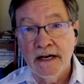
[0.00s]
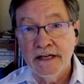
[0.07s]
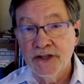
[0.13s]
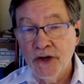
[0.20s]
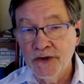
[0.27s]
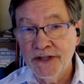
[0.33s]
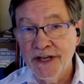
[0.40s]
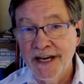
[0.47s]

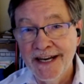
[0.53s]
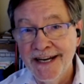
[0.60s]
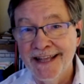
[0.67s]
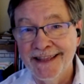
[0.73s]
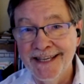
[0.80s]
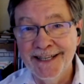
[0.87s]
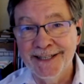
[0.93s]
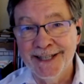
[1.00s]
associated
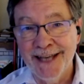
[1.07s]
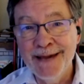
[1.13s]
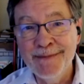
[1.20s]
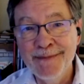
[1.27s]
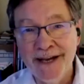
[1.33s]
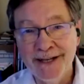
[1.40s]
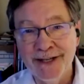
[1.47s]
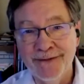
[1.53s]
at these
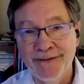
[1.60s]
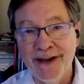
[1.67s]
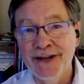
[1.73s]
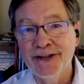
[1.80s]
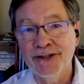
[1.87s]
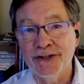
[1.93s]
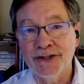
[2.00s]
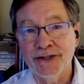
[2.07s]
same
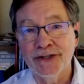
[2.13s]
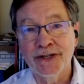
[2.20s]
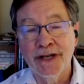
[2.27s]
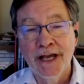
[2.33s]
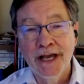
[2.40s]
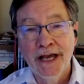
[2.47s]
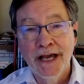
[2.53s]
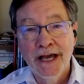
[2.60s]
excavations
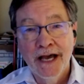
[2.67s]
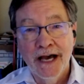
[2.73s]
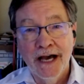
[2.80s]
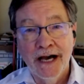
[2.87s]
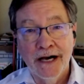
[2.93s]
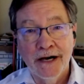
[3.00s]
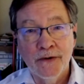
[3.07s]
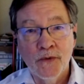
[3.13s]

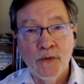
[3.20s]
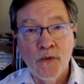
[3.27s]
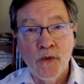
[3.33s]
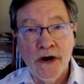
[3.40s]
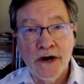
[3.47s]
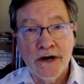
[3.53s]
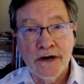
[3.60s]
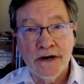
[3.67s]

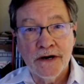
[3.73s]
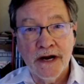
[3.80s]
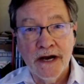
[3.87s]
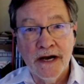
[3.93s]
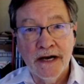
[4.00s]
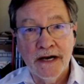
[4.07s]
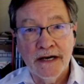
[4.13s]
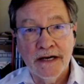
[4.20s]
were